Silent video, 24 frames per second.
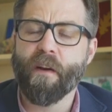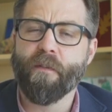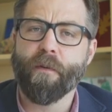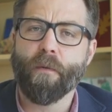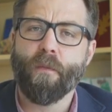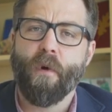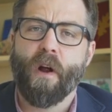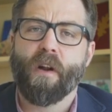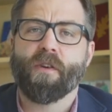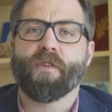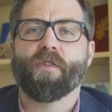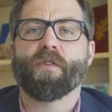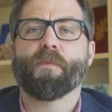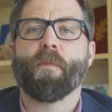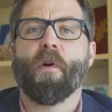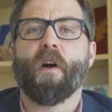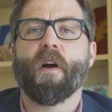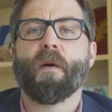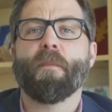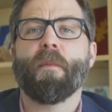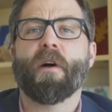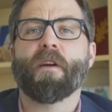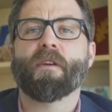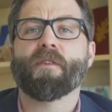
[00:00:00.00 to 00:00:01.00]
from Rogers
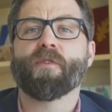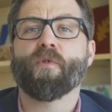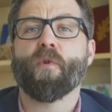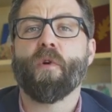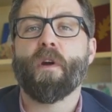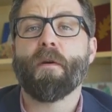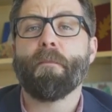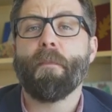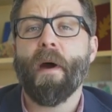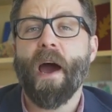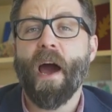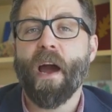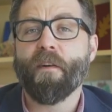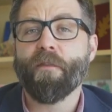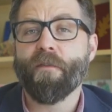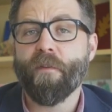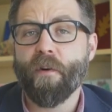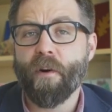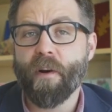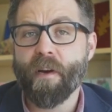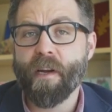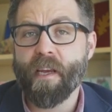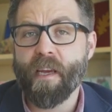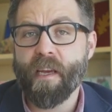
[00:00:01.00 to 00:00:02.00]
Park Montessori back
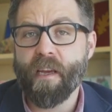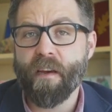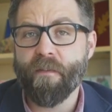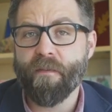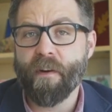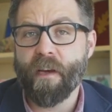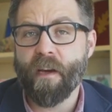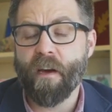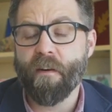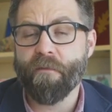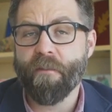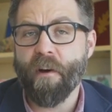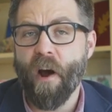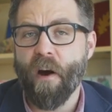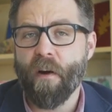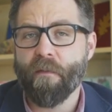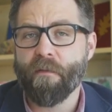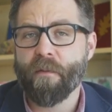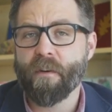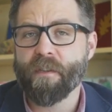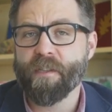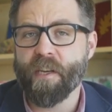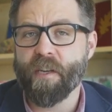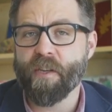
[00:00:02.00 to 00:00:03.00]
for an evening of
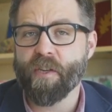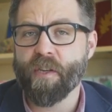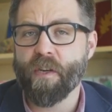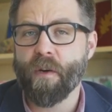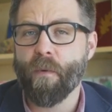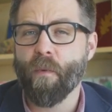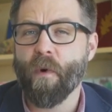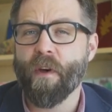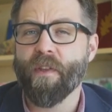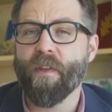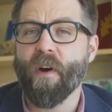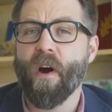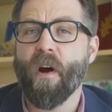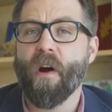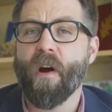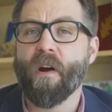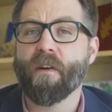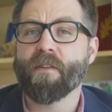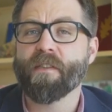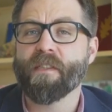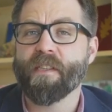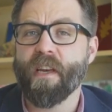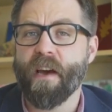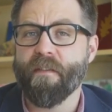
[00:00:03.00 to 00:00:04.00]
conversation with our
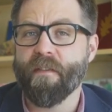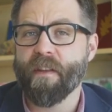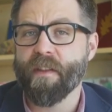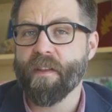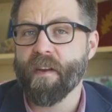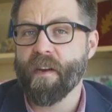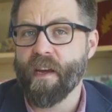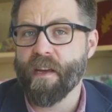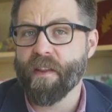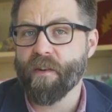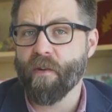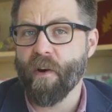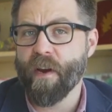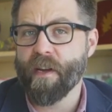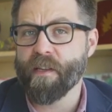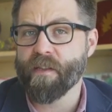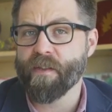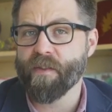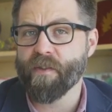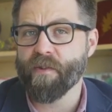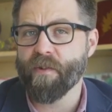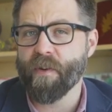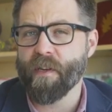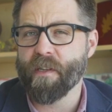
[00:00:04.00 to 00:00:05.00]
7th and 8th grade
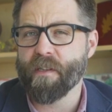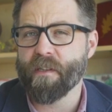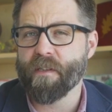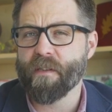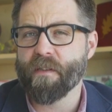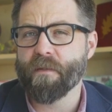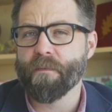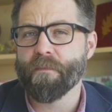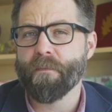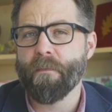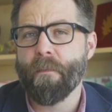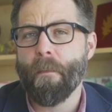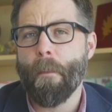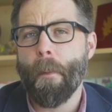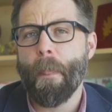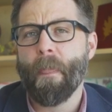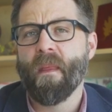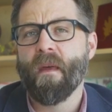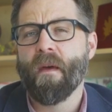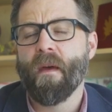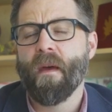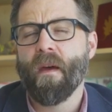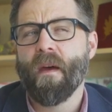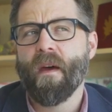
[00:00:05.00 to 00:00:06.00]
students.
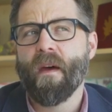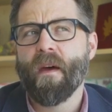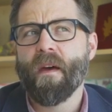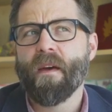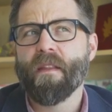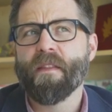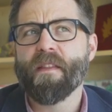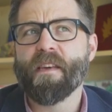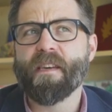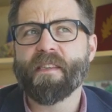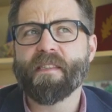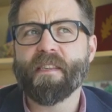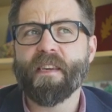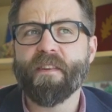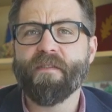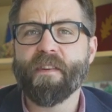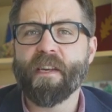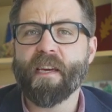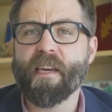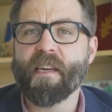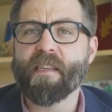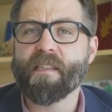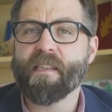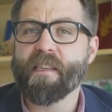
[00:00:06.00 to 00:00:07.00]
This
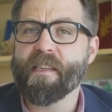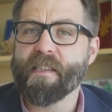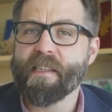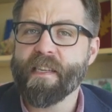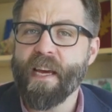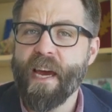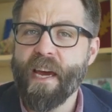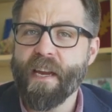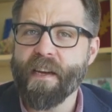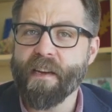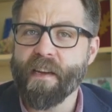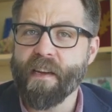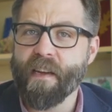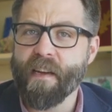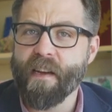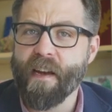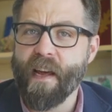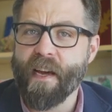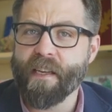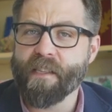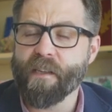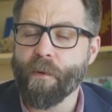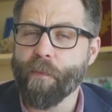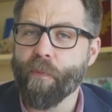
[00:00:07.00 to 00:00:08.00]
evening is intended
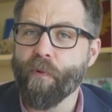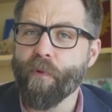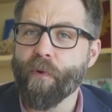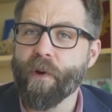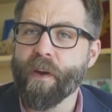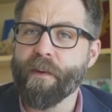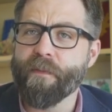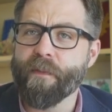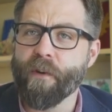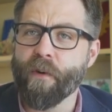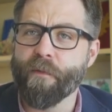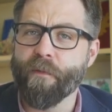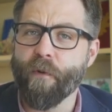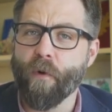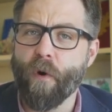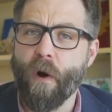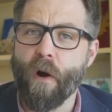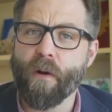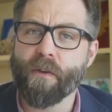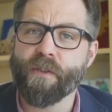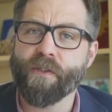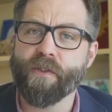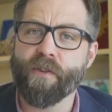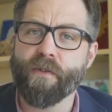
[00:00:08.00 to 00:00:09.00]
as a preview for
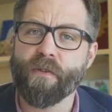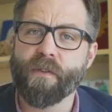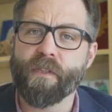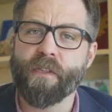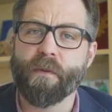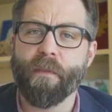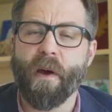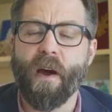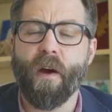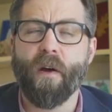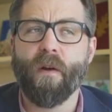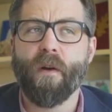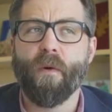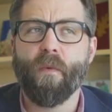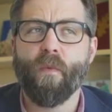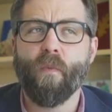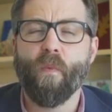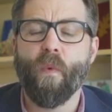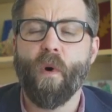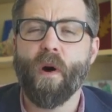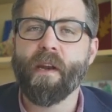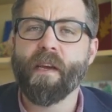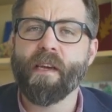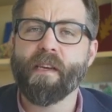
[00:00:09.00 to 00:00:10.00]
our students about
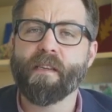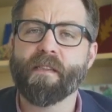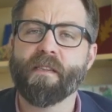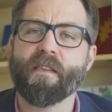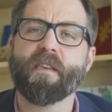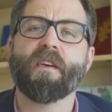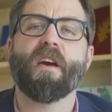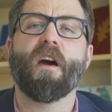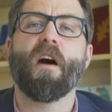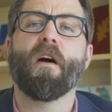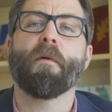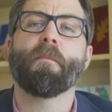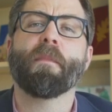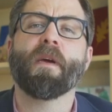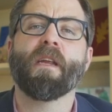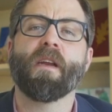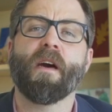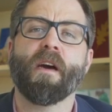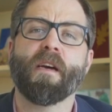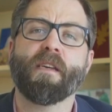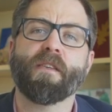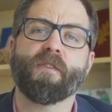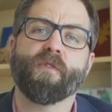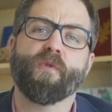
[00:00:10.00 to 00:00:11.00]
what is to come in
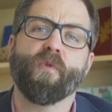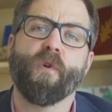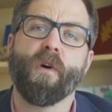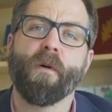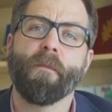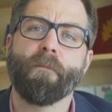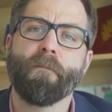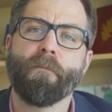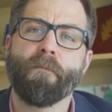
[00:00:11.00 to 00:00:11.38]
high school.